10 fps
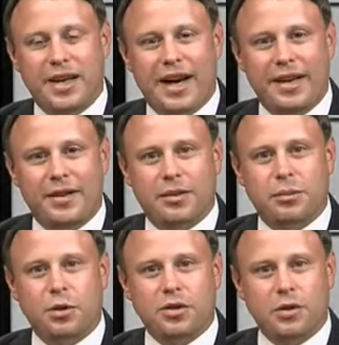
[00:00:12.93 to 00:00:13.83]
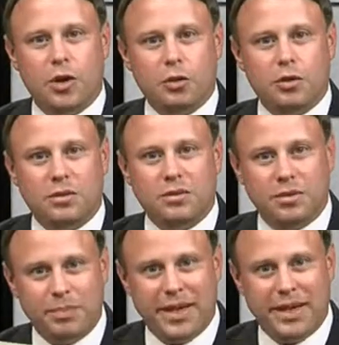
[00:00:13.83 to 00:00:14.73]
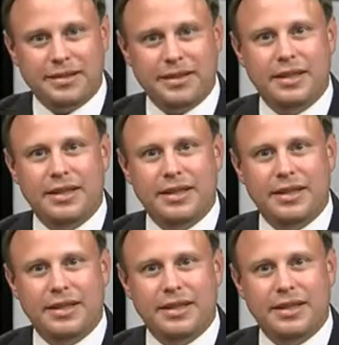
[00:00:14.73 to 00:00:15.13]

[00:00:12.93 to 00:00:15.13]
behind them, who's a local man.